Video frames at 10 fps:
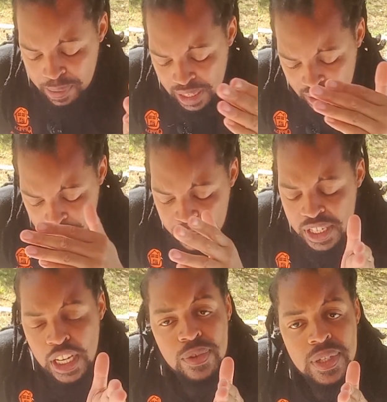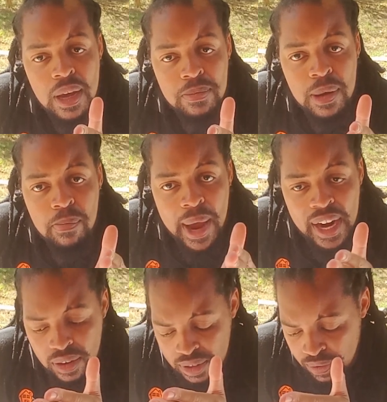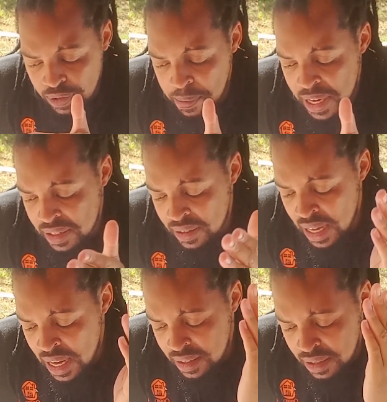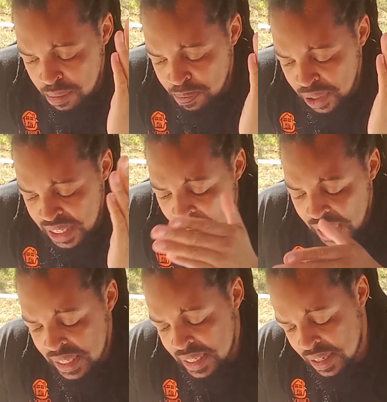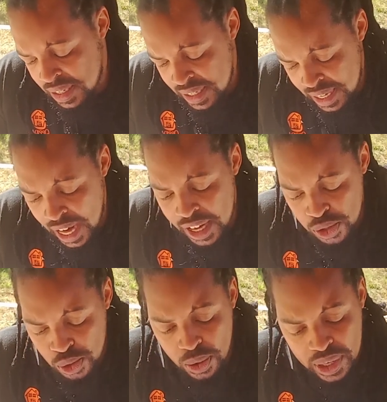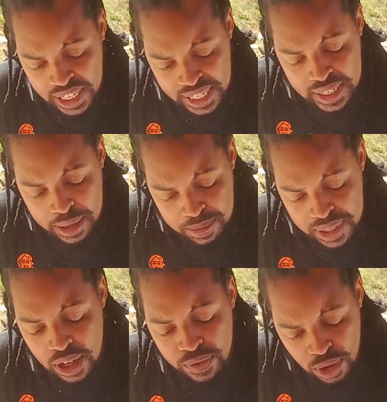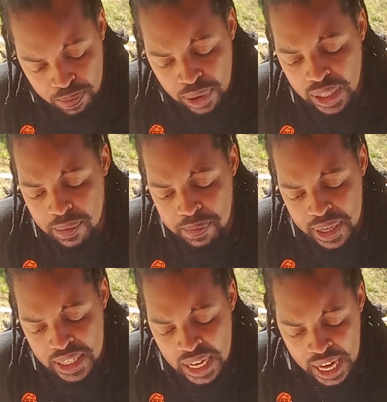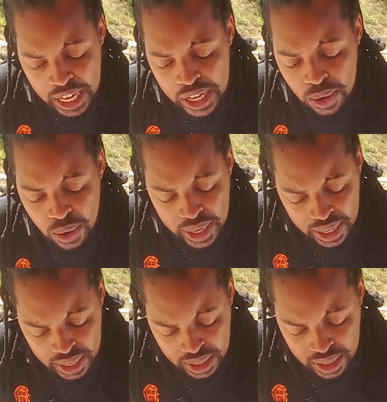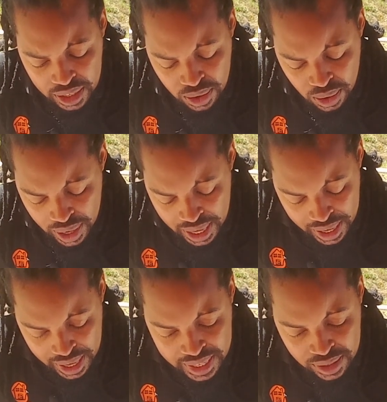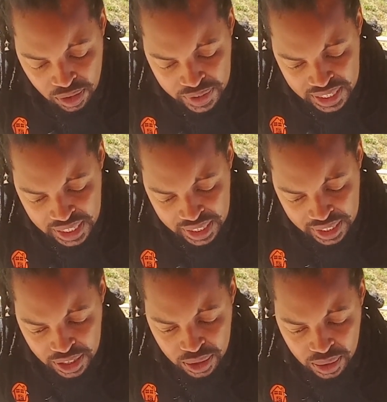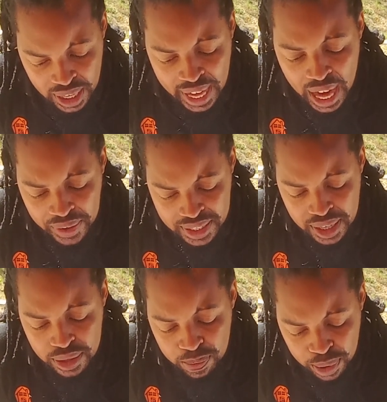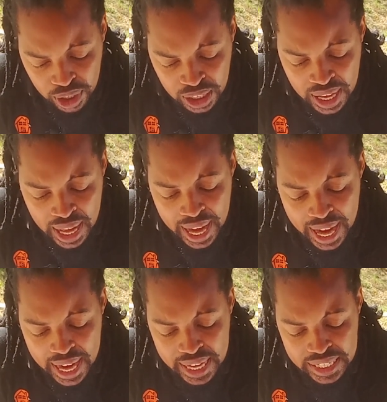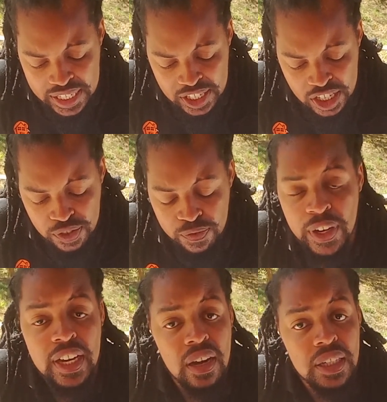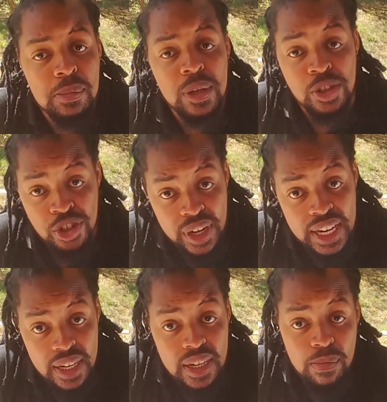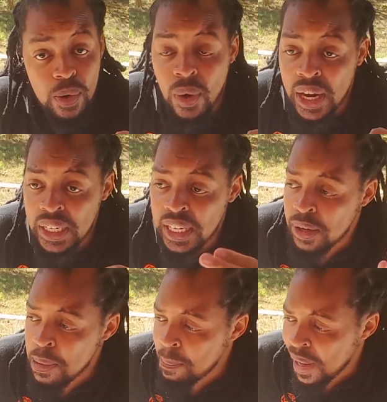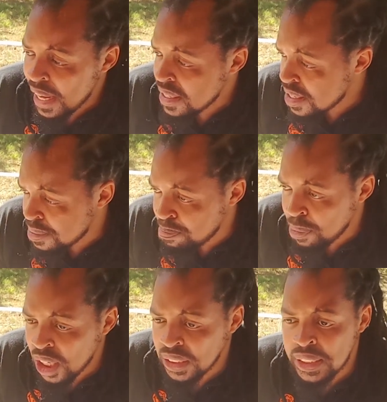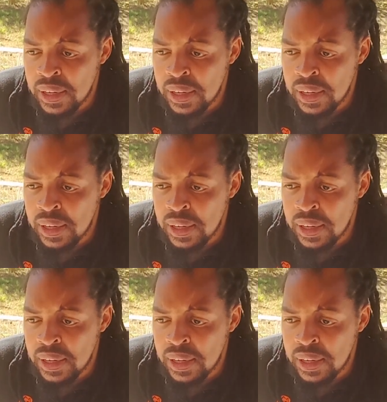let me just give you some background information. The protagonist in this entire story is himself, Rob Booker, but as obviously a character in the book, and he's just figured out about trading. Number one, he buys this bot,